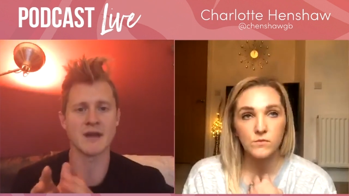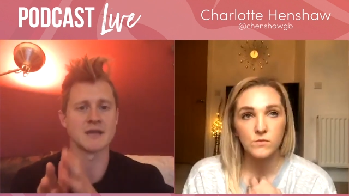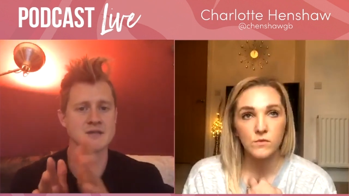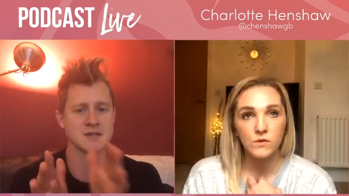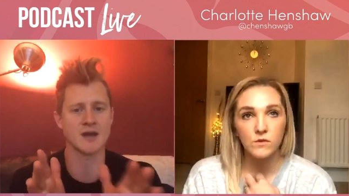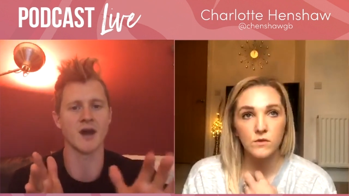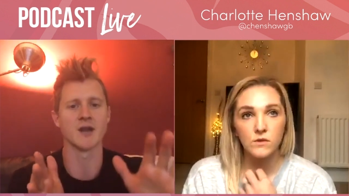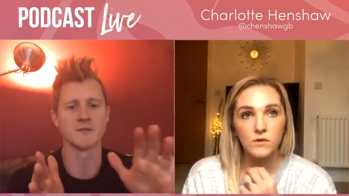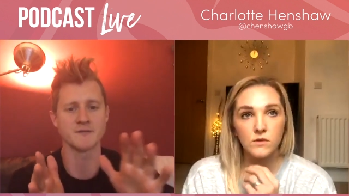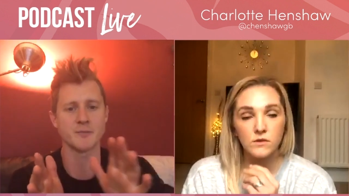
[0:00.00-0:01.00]
Speaker 1: to kind
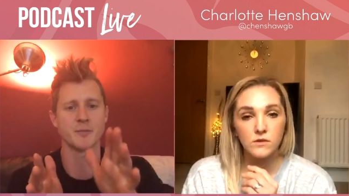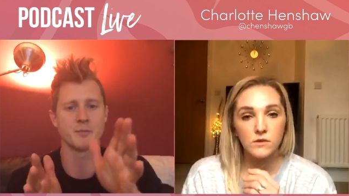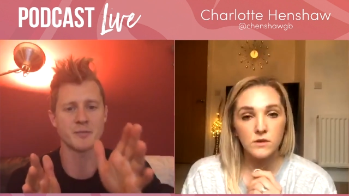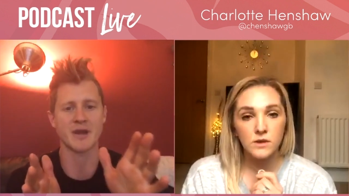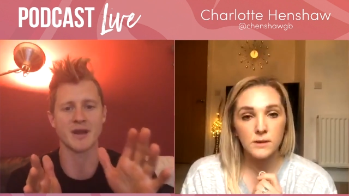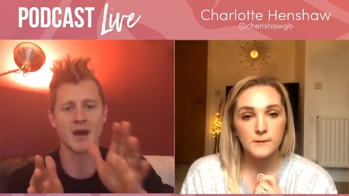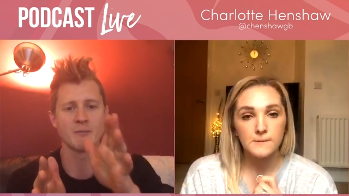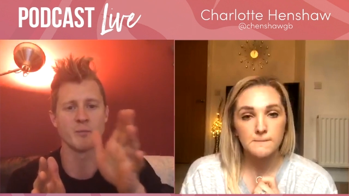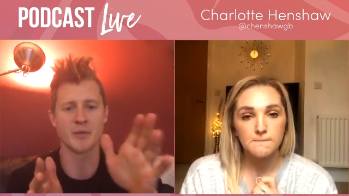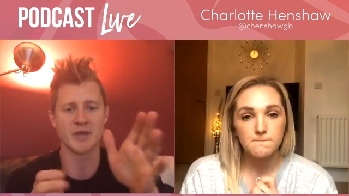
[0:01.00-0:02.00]
of climb
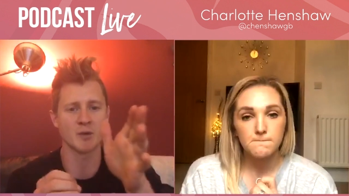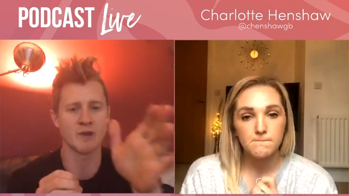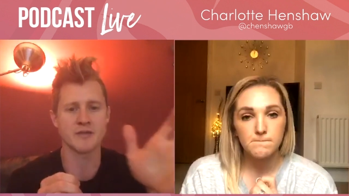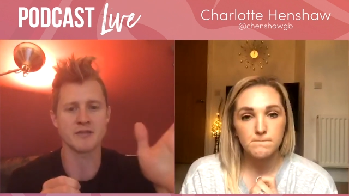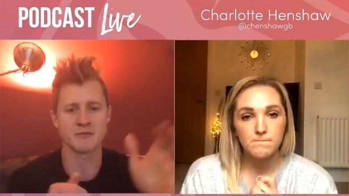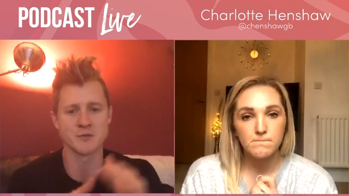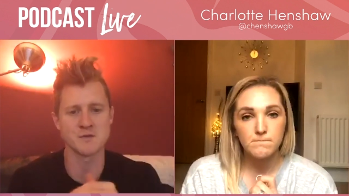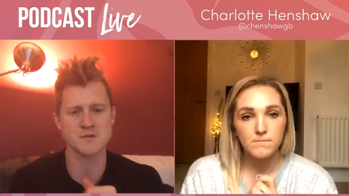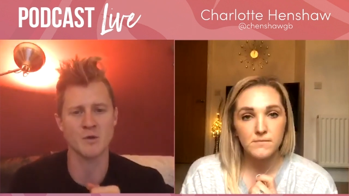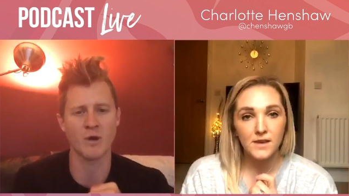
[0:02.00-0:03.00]
and pick your way through
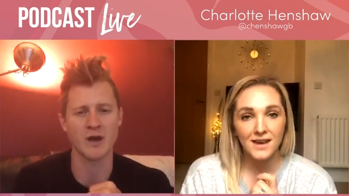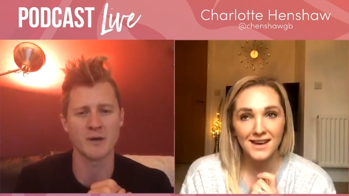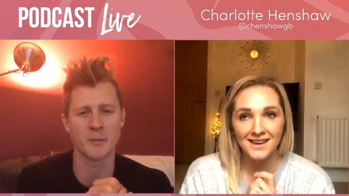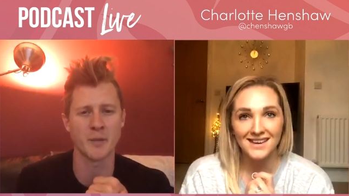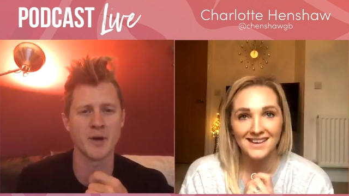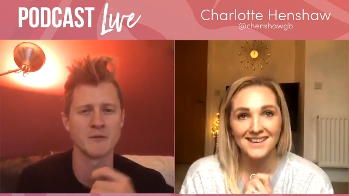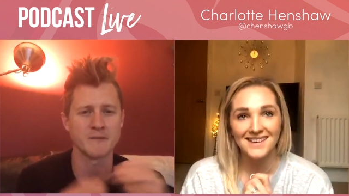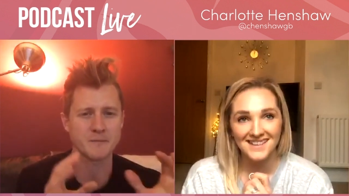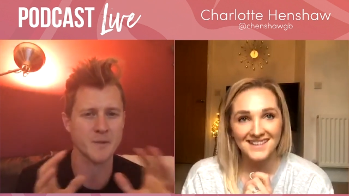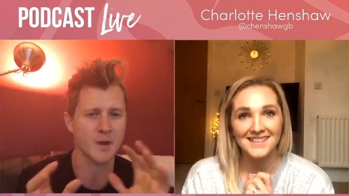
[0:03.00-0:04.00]
quite a bit of
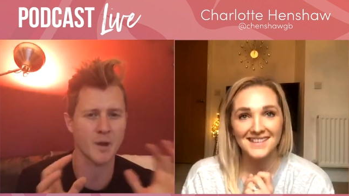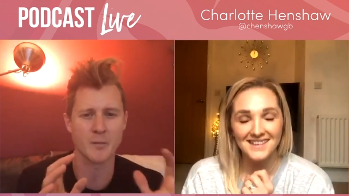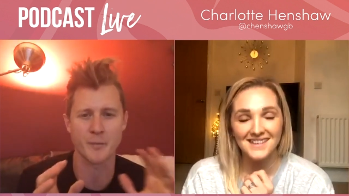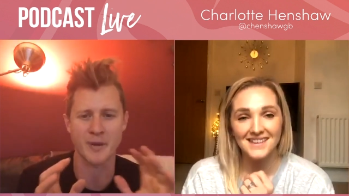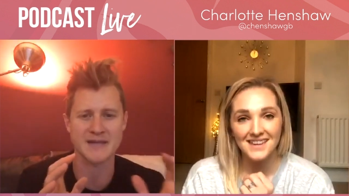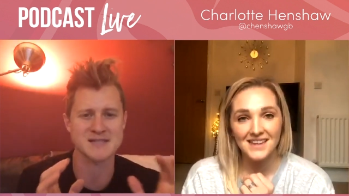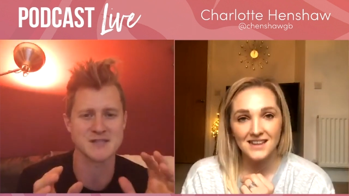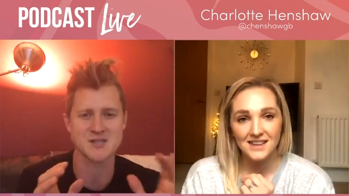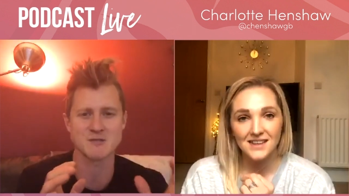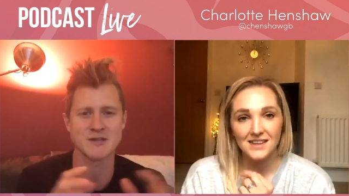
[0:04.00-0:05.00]
complex
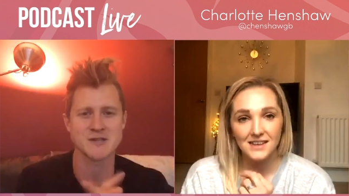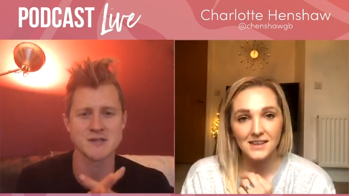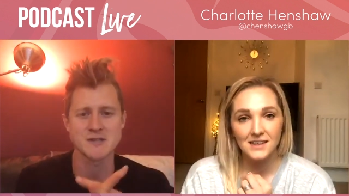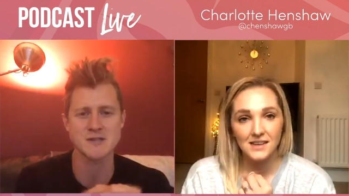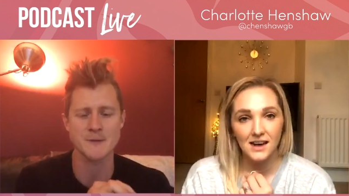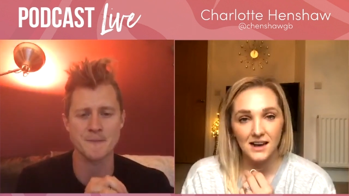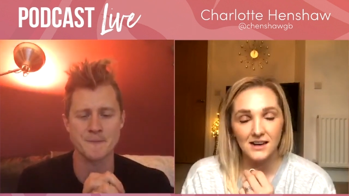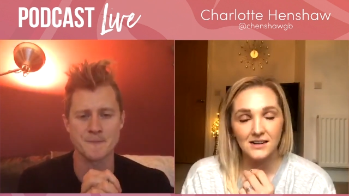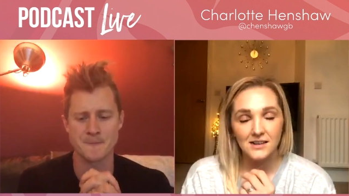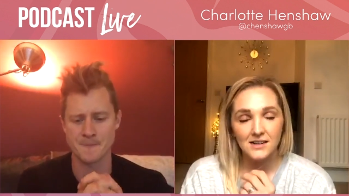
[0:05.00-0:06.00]
situations. Yeah.
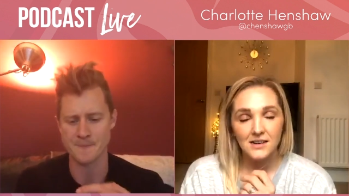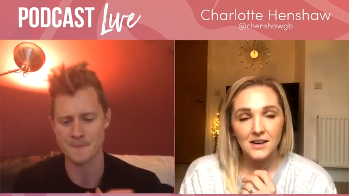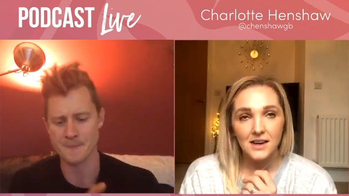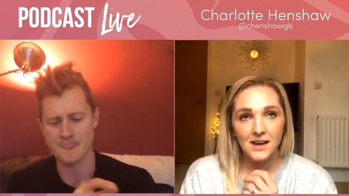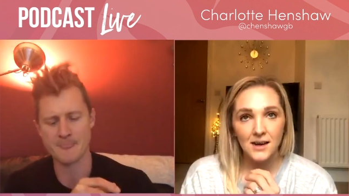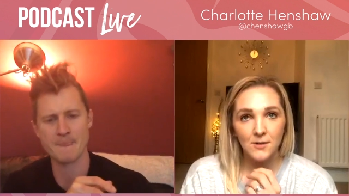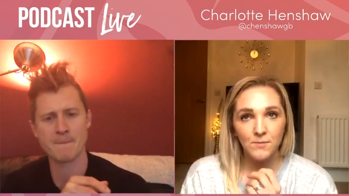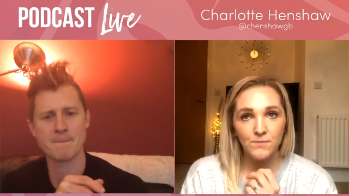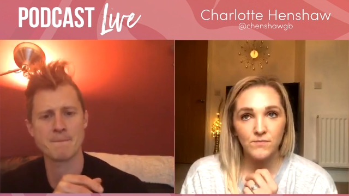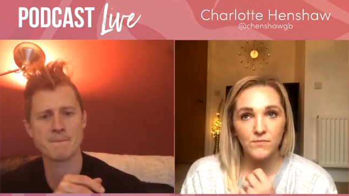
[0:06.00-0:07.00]
Speaker 2: Um,
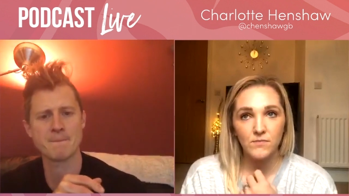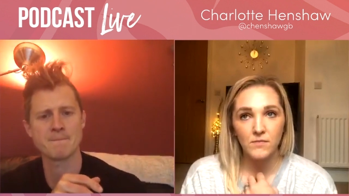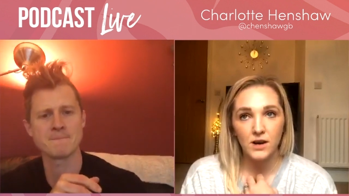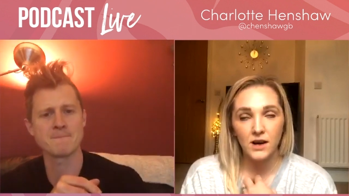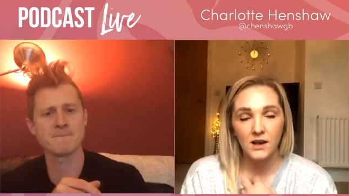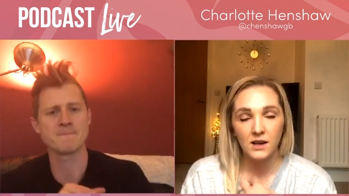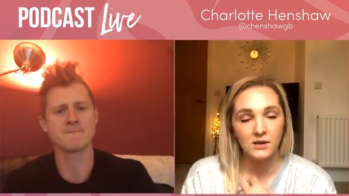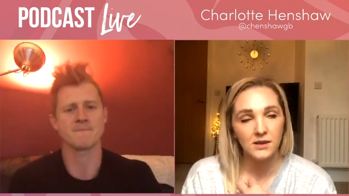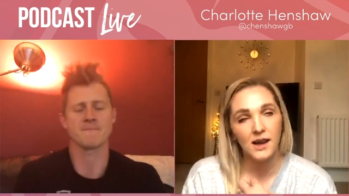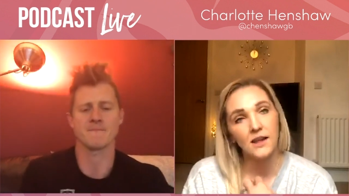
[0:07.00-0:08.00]

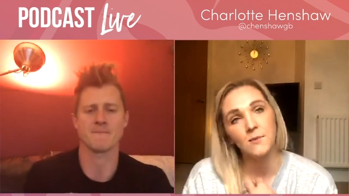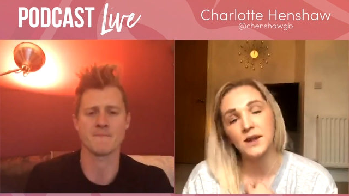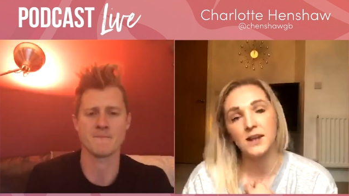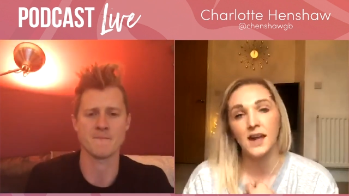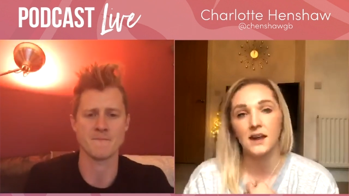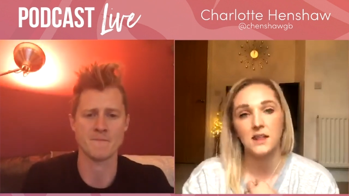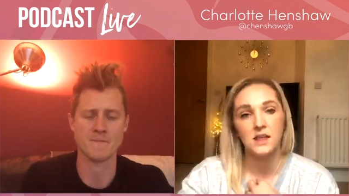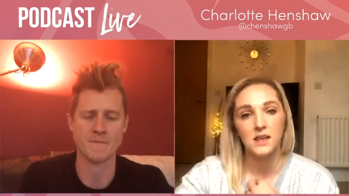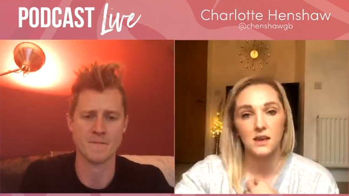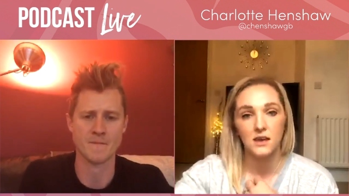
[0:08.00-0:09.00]
I, I mean, again, I think
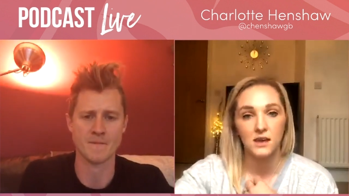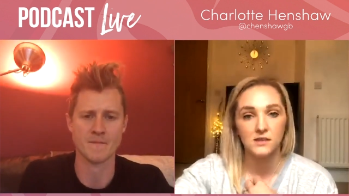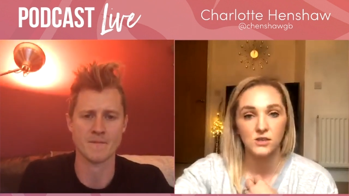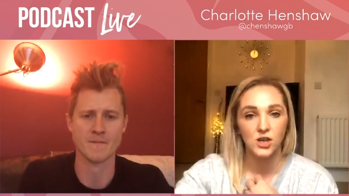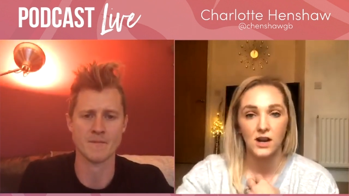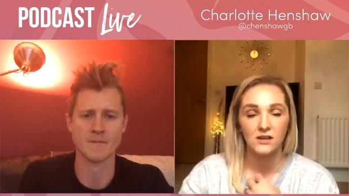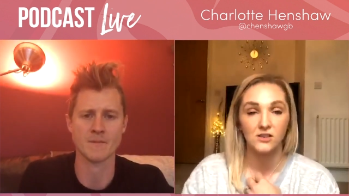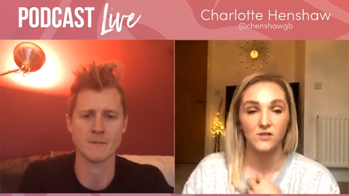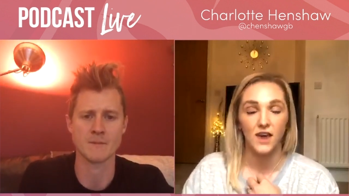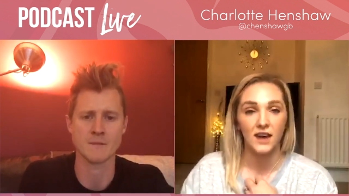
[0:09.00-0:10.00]
it, it's a challenge of
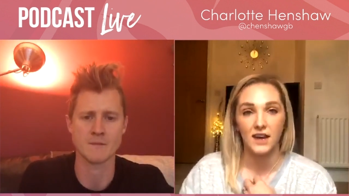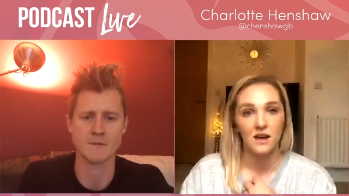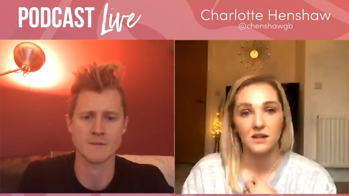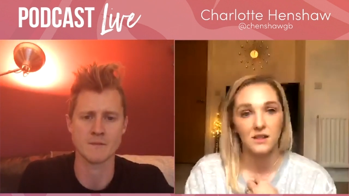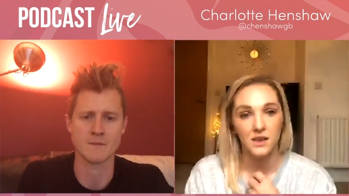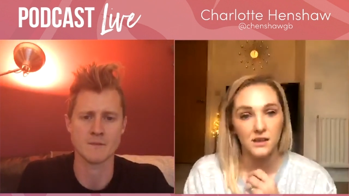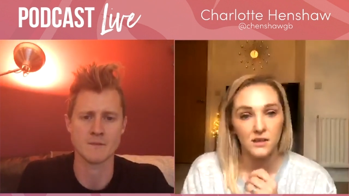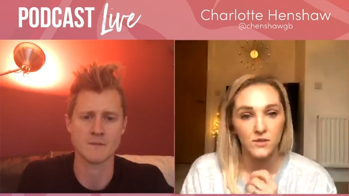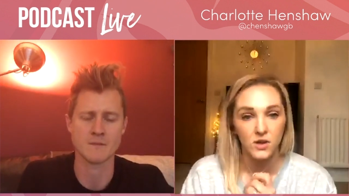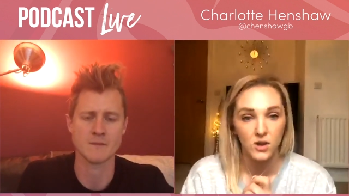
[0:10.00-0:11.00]
any athlete. If
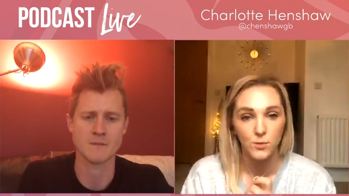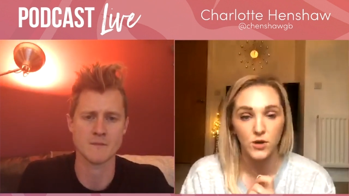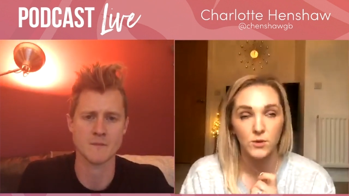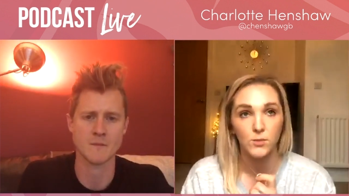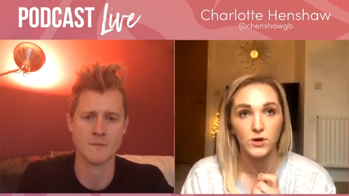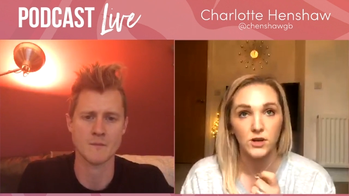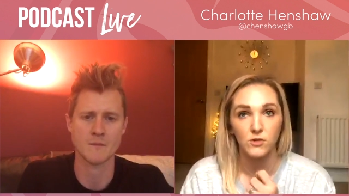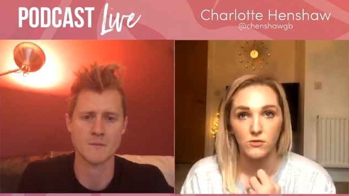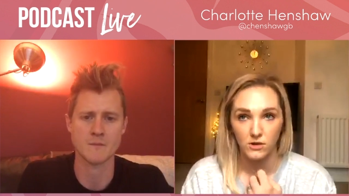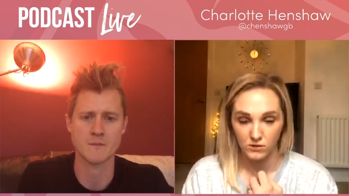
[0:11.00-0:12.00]
you're going to put your body through